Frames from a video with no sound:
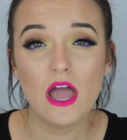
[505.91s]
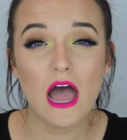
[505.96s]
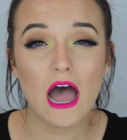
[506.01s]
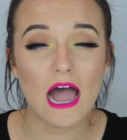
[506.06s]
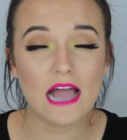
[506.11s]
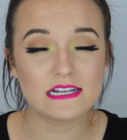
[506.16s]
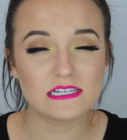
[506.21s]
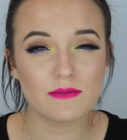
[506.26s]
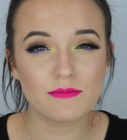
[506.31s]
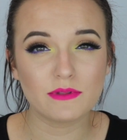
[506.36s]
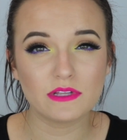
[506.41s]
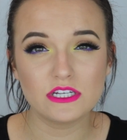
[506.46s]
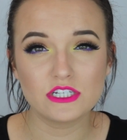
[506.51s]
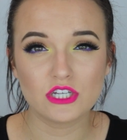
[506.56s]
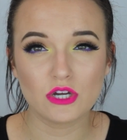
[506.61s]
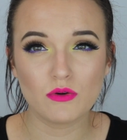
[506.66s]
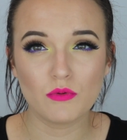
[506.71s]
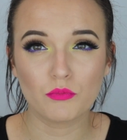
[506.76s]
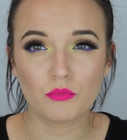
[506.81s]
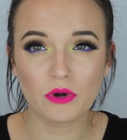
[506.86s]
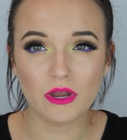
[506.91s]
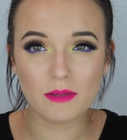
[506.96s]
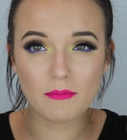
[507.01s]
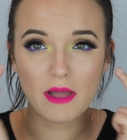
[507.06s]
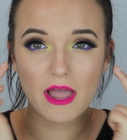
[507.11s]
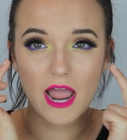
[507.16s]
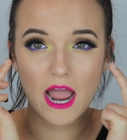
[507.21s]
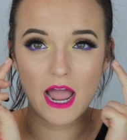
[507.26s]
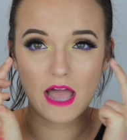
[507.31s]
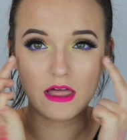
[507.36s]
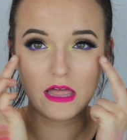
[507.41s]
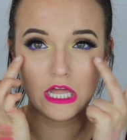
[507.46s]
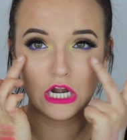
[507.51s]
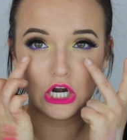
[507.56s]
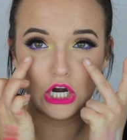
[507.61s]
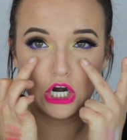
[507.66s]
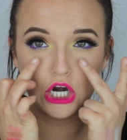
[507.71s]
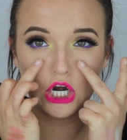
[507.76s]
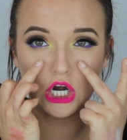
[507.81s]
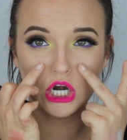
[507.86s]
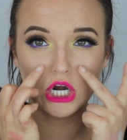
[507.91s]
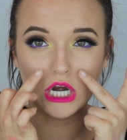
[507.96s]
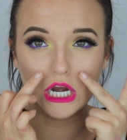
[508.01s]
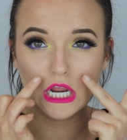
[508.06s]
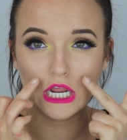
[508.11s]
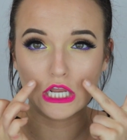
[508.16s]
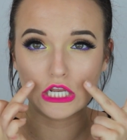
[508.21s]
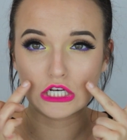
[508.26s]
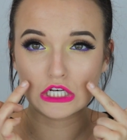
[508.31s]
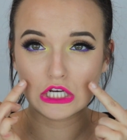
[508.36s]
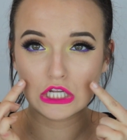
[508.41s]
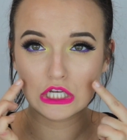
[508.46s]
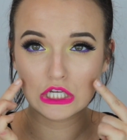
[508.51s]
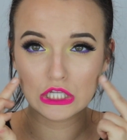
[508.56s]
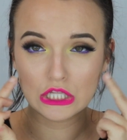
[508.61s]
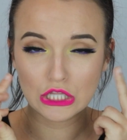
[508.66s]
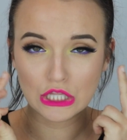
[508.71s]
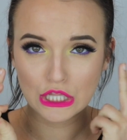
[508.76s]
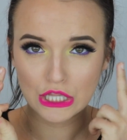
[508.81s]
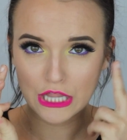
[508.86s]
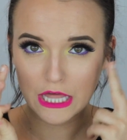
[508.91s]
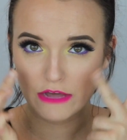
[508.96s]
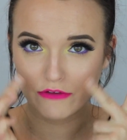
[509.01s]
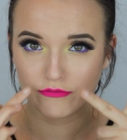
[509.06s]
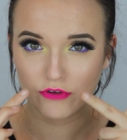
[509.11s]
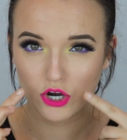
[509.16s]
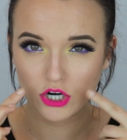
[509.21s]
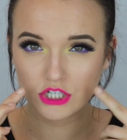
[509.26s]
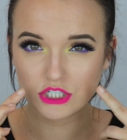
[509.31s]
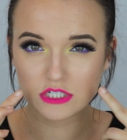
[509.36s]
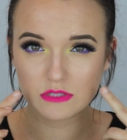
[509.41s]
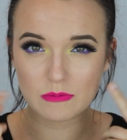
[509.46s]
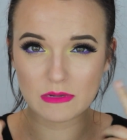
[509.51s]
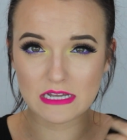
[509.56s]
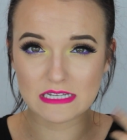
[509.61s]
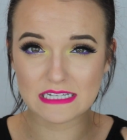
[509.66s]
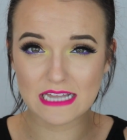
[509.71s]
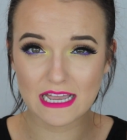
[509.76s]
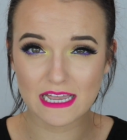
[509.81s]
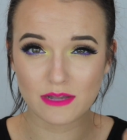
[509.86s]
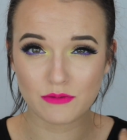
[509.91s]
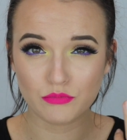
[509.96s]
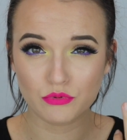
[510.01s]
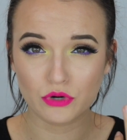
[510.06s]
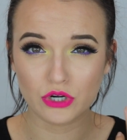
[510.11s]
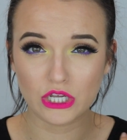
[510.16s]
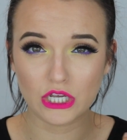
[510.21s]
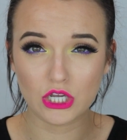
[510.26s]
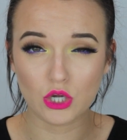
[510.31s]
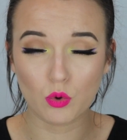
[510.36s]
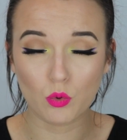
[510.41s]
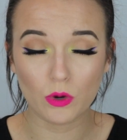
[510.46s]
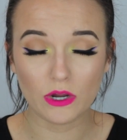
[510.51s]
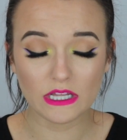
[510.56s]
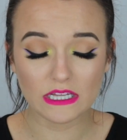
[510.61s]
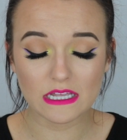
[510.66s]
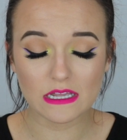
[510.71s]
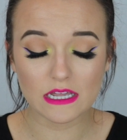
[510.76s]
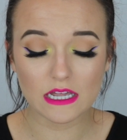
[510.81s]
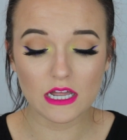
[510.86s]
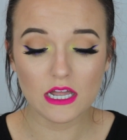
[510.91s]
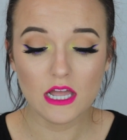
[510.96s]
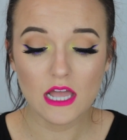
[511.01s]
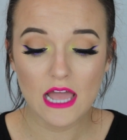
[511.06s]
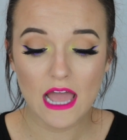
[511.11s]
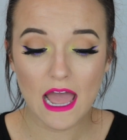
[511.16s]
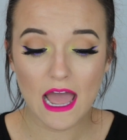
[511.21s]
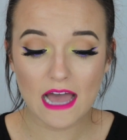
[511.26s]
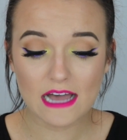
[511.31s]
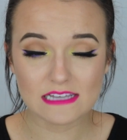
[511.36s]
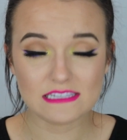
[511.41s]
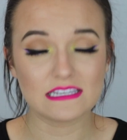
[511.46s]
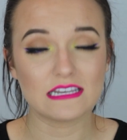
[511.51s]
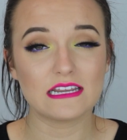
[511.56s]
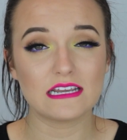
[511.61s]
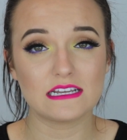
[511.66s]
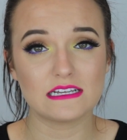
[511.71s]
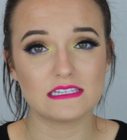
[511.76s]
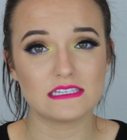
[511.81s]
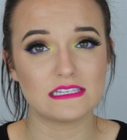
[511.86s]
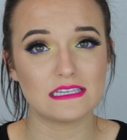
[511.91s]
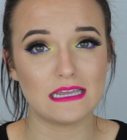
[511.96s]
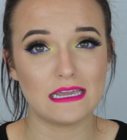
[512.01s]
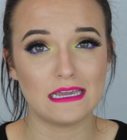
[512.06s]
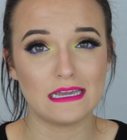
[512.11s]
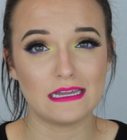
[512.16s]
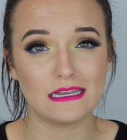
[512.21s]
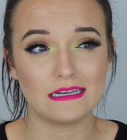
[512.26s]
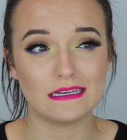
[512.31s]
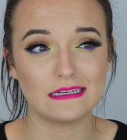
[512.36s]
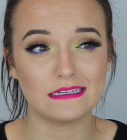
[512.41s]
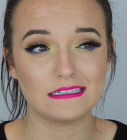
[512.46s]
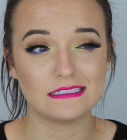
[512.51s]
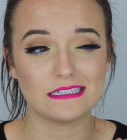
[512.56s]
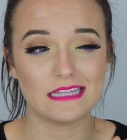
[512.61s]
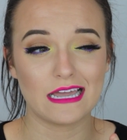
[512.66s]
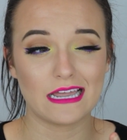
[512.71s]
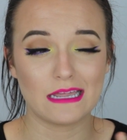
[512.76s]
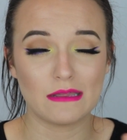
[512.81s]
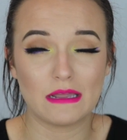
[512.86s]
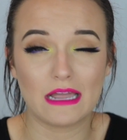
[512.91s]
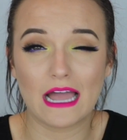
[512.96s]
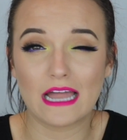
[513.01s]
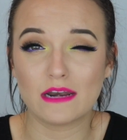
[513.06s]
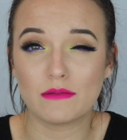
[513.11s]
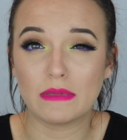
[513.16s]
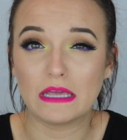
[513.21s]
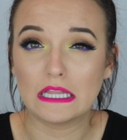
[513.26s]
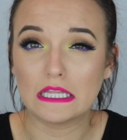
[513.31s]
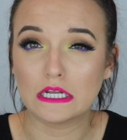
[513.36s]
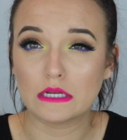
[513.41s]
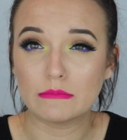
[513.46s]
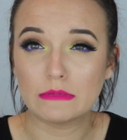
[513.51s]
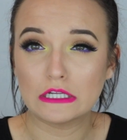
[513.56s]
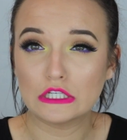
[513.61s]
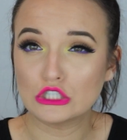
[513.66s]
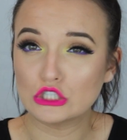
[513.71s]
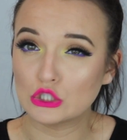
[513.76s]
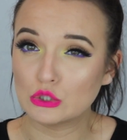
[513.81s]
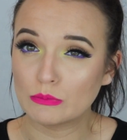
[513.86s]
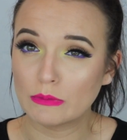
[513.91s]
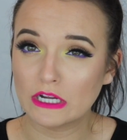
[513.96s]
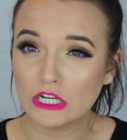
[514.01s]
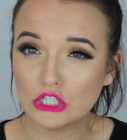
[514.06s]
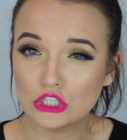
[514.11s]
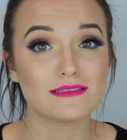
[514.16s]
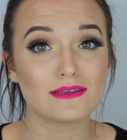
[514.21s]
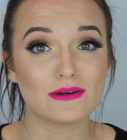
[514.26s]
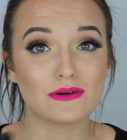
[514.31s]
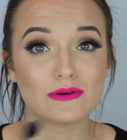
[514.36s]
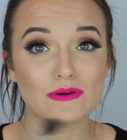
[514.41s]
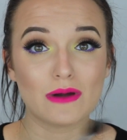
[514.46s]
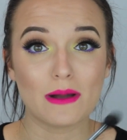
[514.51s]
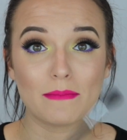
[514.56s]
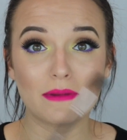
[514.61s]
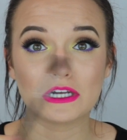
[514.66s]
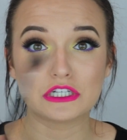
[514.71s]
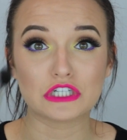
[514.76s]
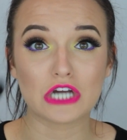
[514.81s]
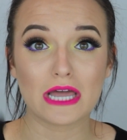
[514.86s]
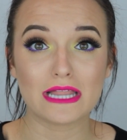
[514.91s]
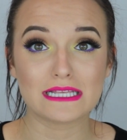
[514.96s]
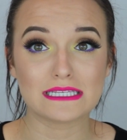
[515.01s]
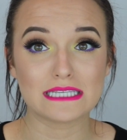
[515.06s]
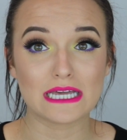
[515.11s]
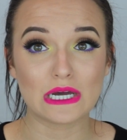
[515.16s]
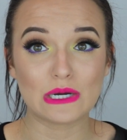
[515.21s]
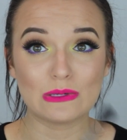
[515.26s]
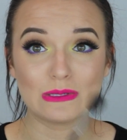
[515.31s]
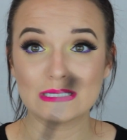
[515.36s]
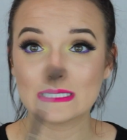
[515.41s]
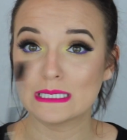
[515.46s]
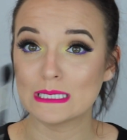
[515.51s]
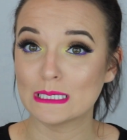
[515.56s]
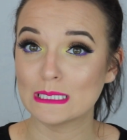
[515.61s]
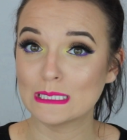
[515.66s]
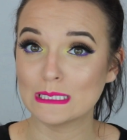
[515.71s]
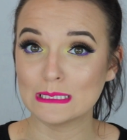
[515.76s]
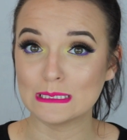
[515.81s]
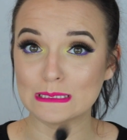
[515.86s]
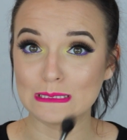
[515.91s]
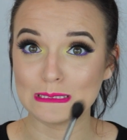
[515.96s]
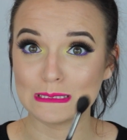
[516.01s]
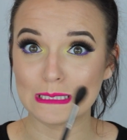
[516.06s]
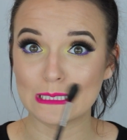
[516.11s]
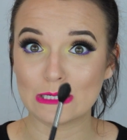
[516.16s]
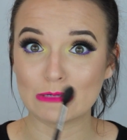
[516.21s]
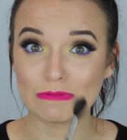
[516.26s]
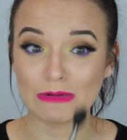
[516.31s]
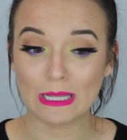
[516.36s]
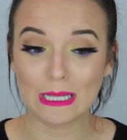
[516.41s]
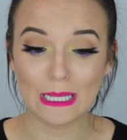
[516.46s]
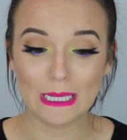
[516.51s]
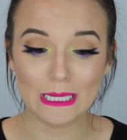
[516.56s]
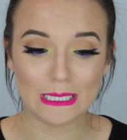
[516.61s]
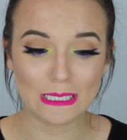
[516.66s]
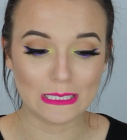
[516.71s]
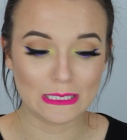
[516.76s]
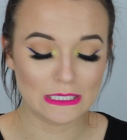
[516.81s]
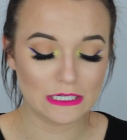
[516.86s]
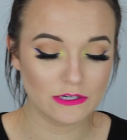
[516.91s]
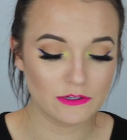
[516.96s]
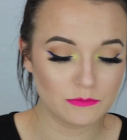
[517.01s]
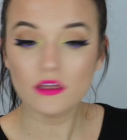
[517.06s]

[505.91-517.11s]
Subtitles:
I typically don't bring my highlighter in that far just because I am pretty oily as it is, and that can kind of be a little bit too much. So I'm gonna try this out and see if I like it.